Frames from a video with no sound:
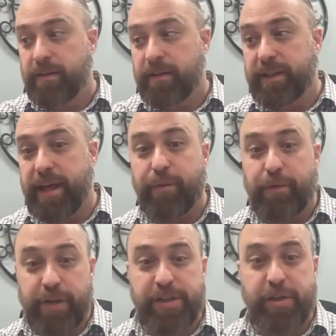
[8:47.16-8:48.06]

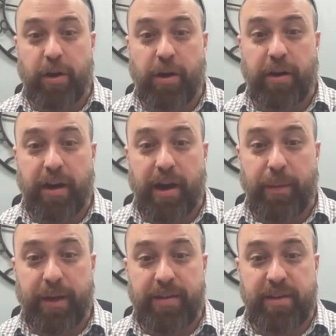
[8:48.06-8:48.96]
leverage our
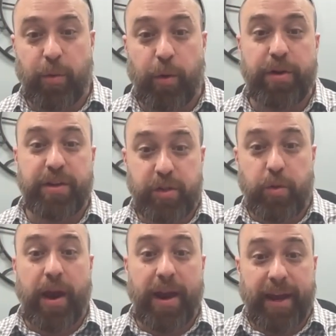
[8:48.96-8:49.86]
autonomics in order to
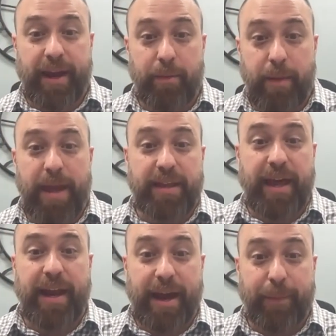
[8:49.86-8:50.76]
try and make
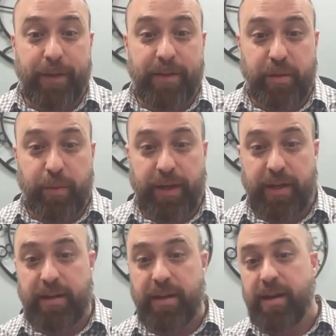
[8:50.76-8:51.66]
that happen. So we
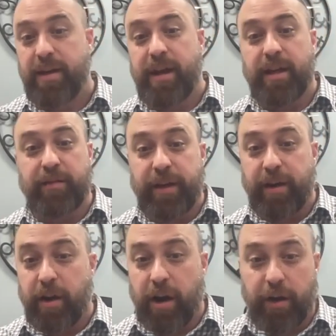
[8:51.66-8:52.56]
can elevate
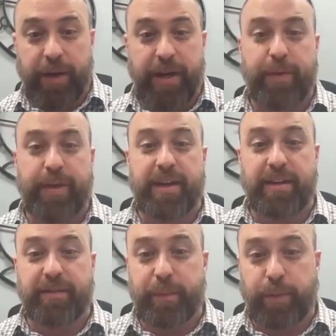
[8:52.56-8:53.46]
our heart rate, we can
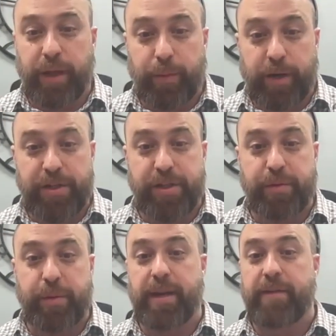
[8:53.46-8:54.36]
elevate blood pressure,
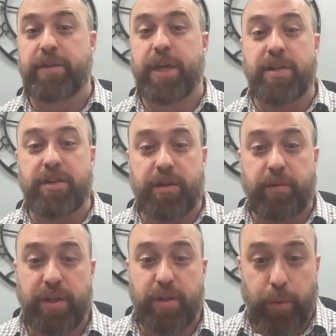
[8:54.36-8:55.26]
we can have changes in
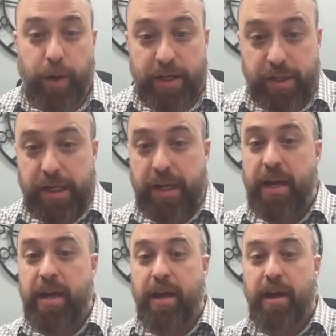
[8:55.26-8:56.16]
respiration,
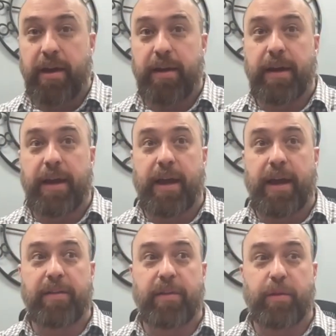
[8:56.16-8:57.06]

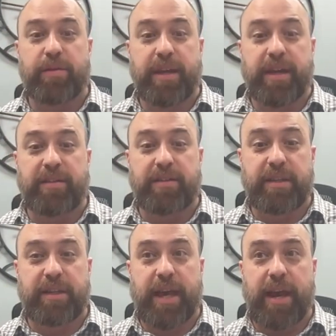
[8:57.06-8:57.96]
and those things
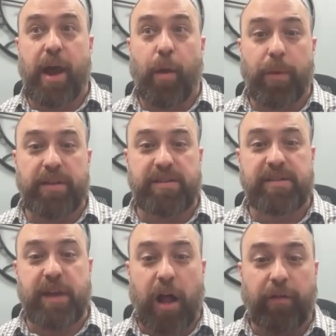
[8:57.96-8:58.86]
can help us
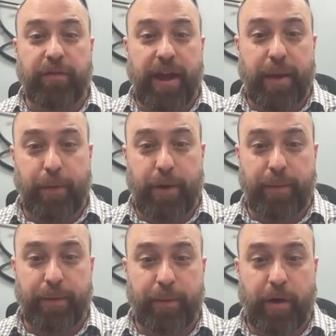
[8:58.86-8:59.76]
solve that
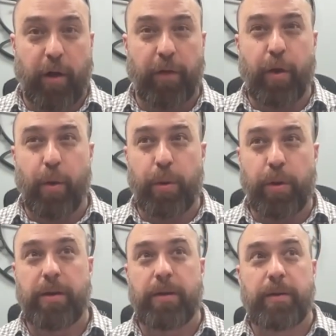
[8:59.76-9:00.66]
problem, although
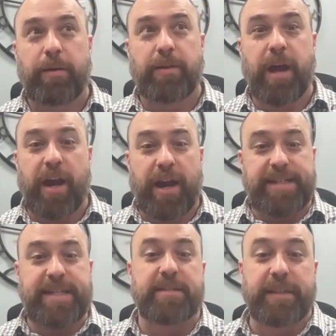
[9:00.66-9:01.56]
not
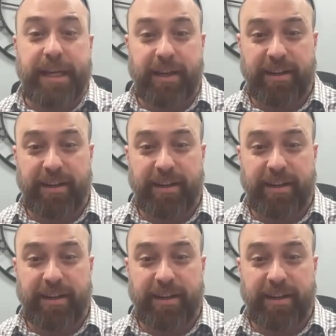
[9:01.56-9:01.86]
ideally,